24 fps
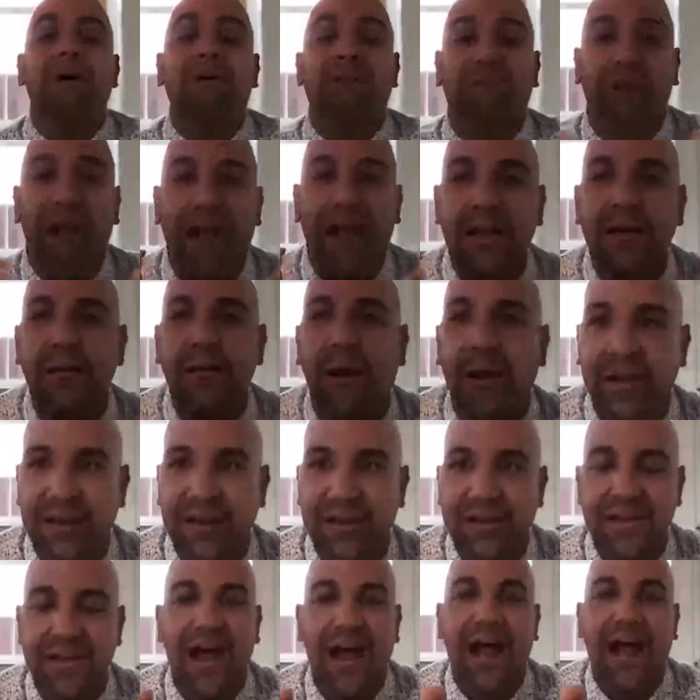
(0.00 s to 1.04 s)
For anyone,
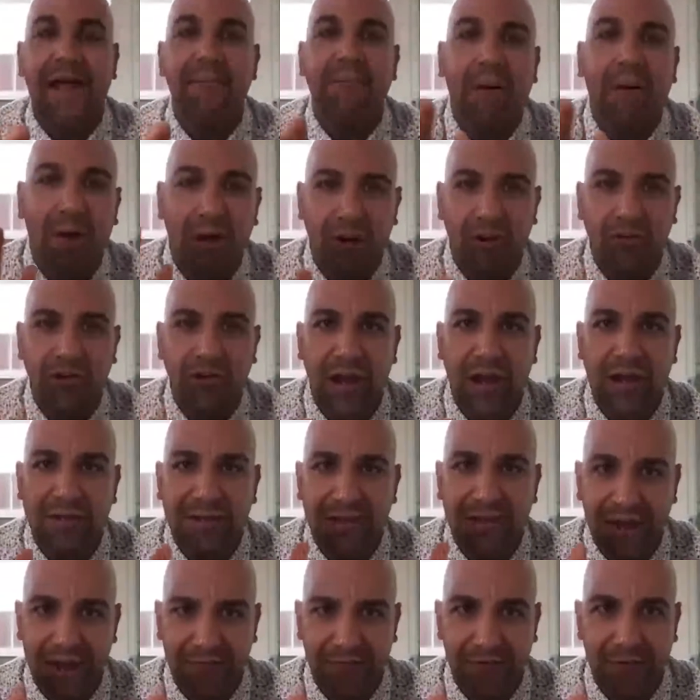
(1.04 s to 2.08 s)
listen, I apologize
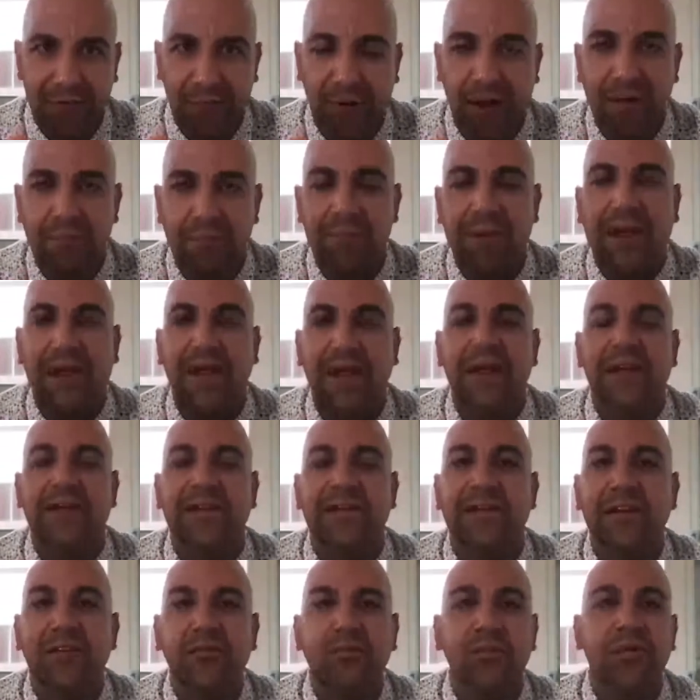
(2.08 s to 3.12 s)
to everyone because
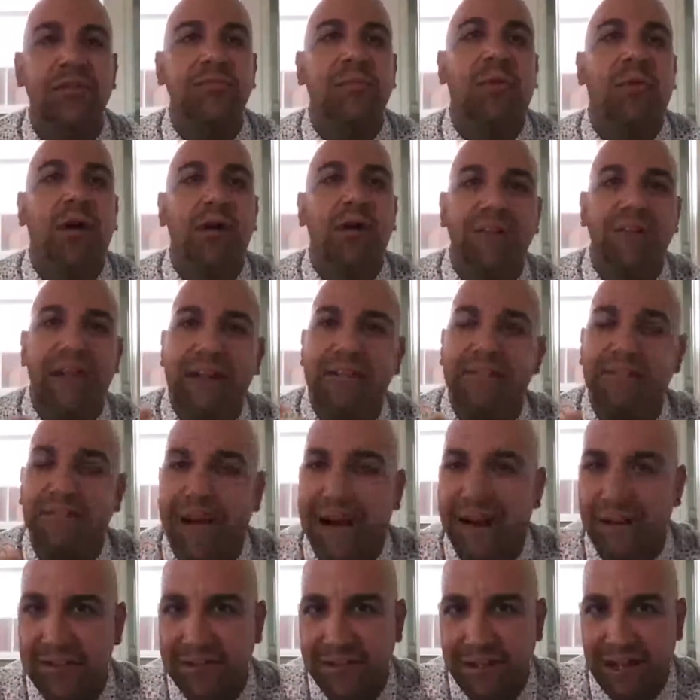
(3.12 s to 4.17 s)
this was more of a
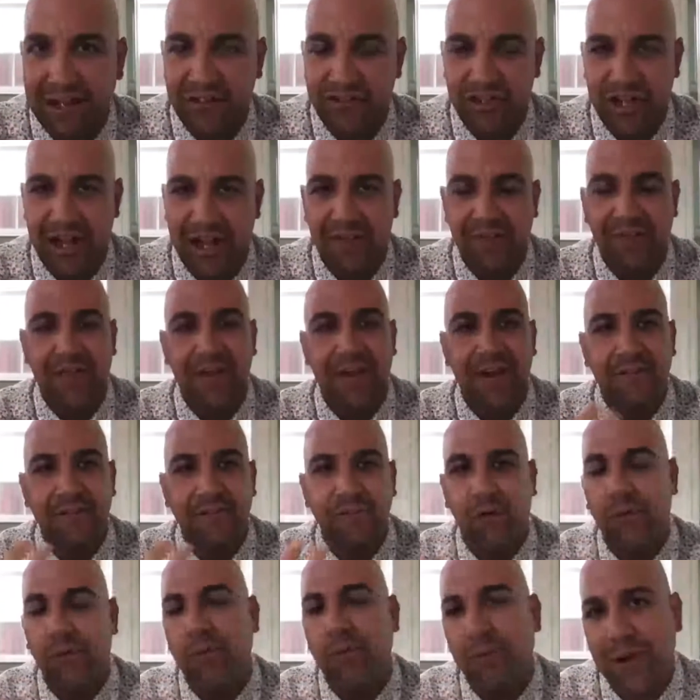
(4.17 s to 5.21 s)
fireside chat than a
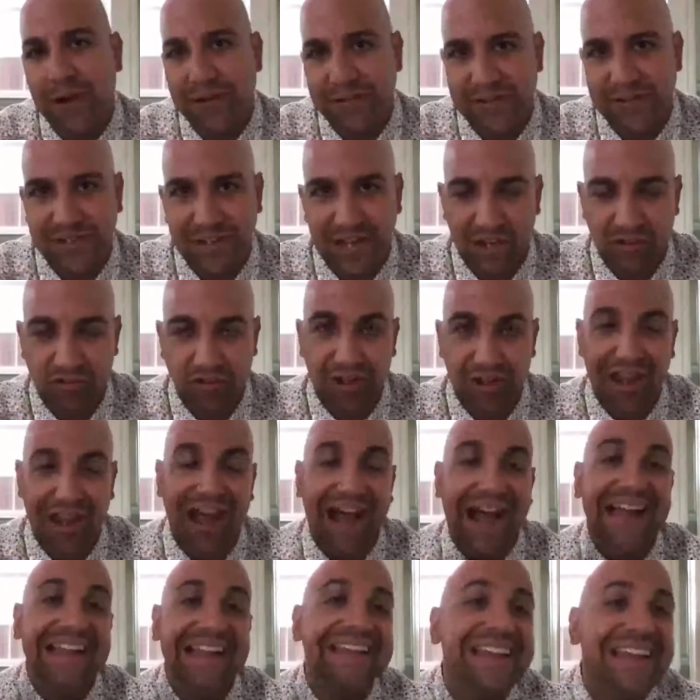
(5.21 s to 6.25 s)
formal presentation.
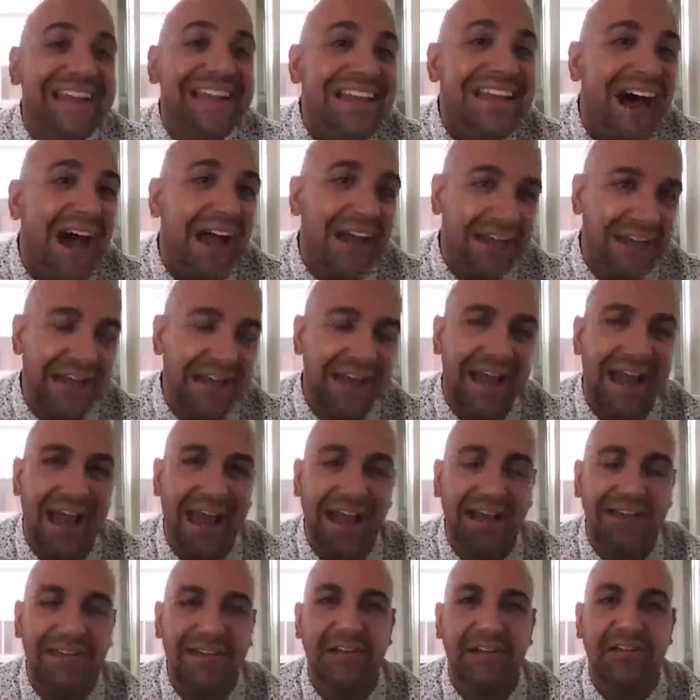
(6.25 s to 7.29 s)
I did not get
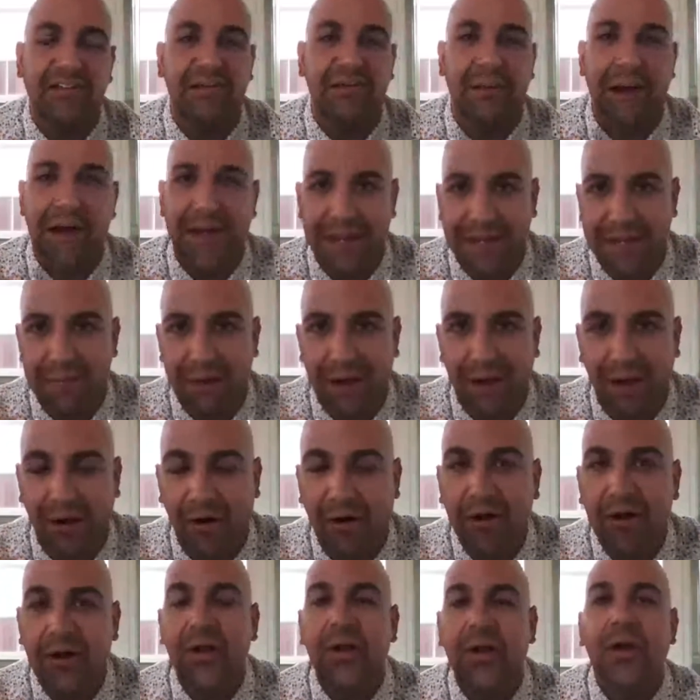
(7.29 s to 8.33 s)
access to my email,
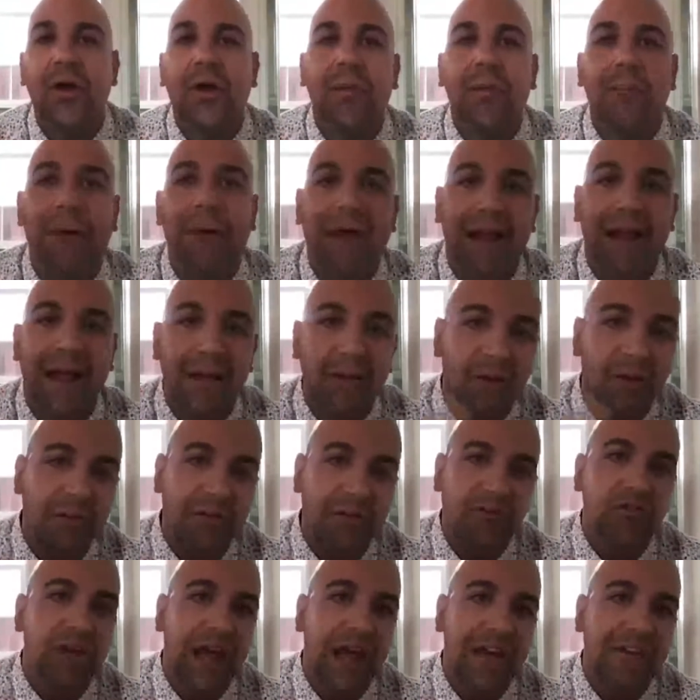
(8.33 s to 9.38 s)
but I know
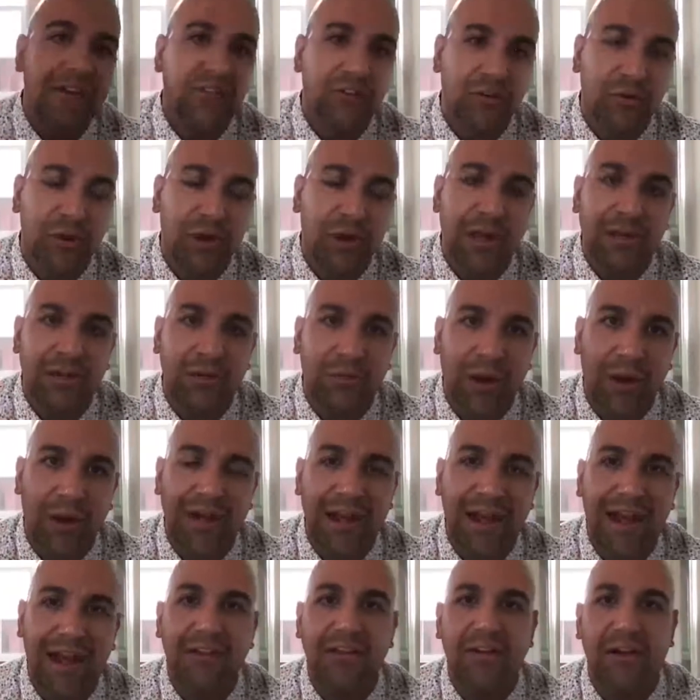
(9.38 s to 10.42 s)
that you guys are in great
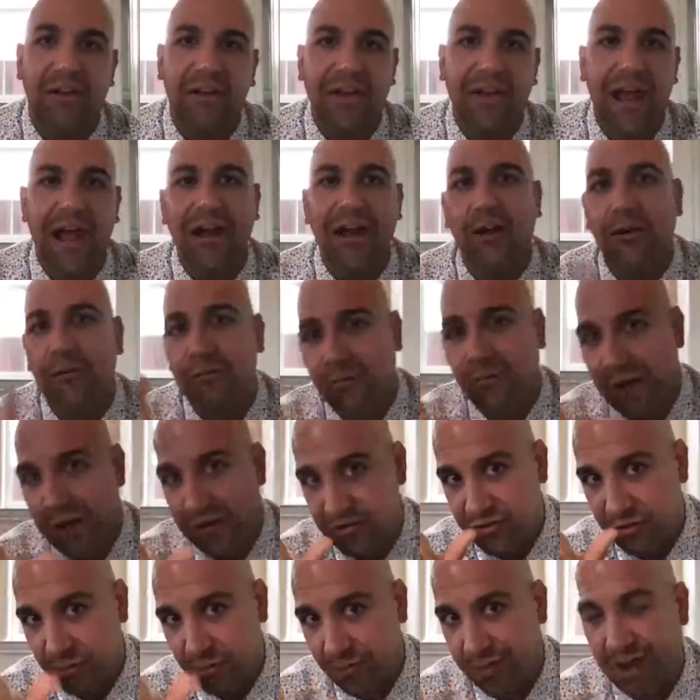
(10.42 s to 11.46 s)
hands on the IR front.
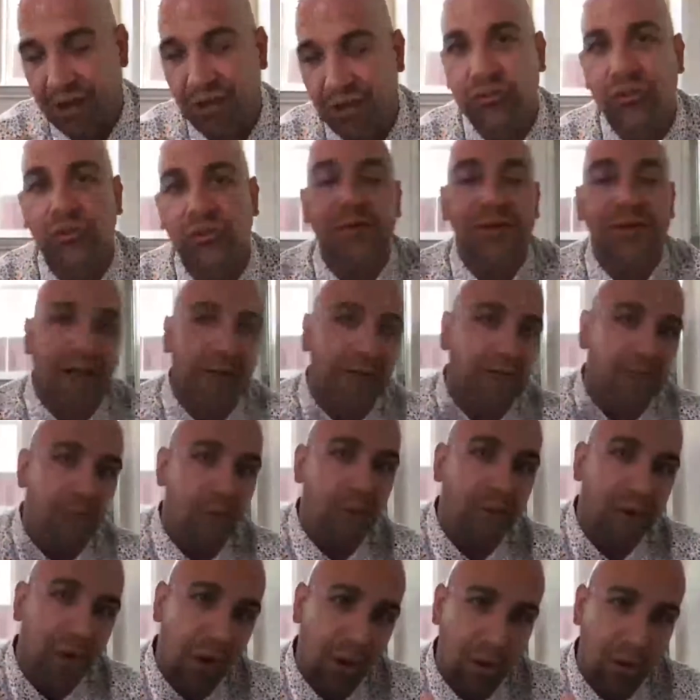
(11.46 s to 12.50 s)
So what I'll do is I'll
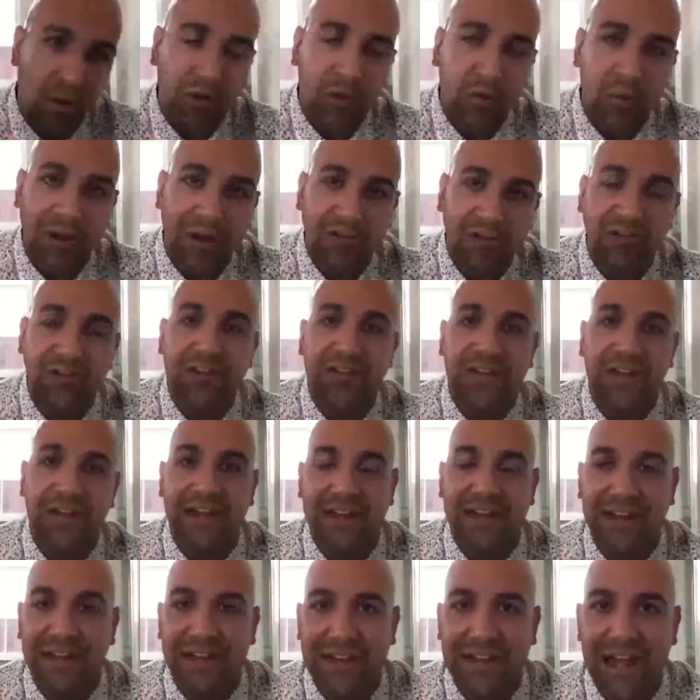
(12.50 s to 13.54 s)
forward all questions that I
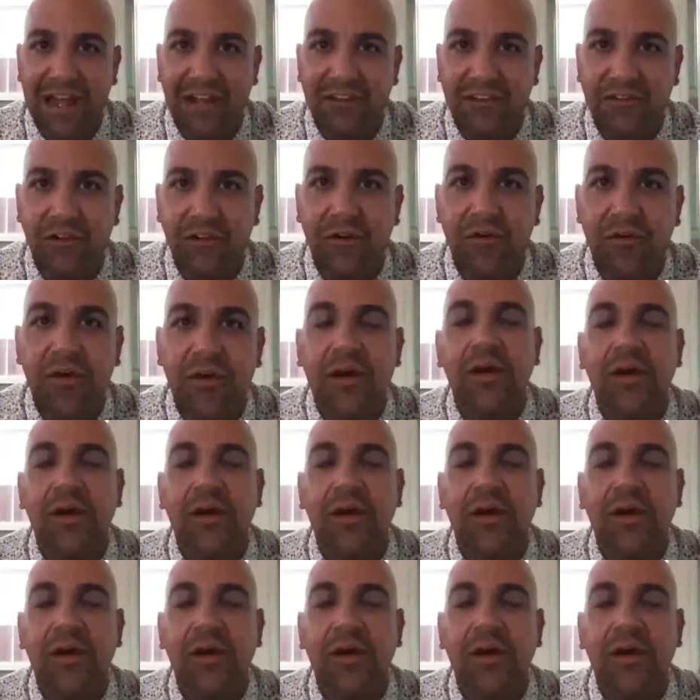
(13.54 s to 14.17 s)
didn't get to.